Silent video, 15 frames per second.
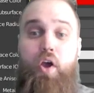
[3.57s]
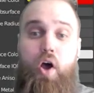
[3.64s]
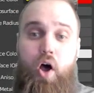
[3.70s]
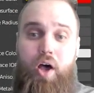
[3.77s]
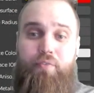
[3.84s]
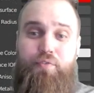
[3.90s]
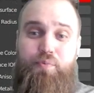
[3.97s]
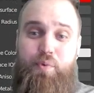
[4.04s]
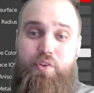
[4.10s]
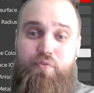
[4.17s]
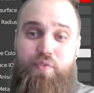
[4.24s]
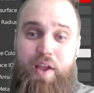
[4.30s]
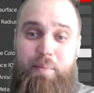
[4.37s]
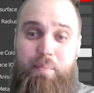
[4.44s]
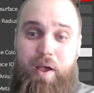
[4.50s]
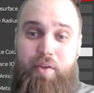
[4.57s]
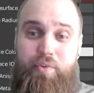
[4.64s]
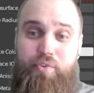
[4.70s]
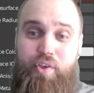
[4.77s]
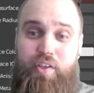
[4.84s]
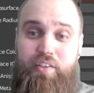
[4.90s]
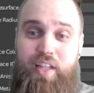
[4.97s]
Often when you find models
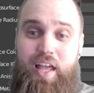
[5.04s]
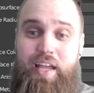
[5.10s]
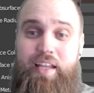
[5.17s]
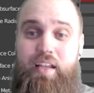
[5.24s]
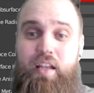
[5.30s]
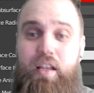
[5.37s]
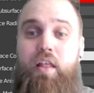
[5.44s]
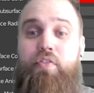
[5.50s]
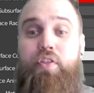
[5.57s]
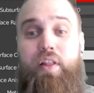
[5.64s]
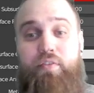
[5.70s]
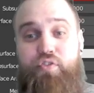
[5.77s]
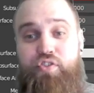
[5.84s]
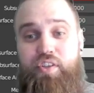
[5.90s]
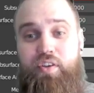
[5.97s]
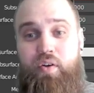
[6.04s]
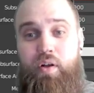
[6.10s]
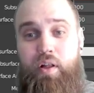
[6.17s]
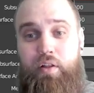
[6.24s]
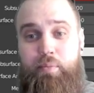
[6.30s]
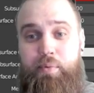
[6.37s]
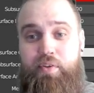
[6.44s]
online, they'll have single
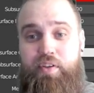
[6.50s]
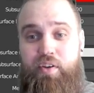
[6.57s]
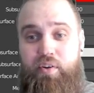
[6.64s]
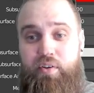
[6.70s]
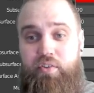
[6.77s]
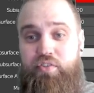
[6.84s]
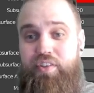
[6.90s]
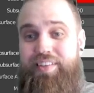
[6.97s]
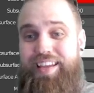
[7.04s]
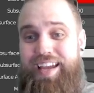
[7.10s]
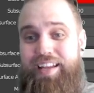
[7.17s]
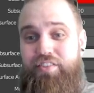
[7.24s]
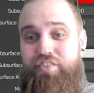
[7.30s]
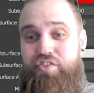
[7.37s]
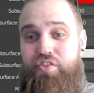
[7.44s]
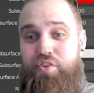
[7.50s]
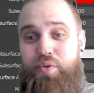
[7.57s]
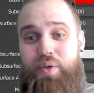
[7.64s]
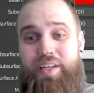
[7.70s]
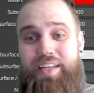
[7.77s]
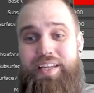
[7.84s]
color materials attached to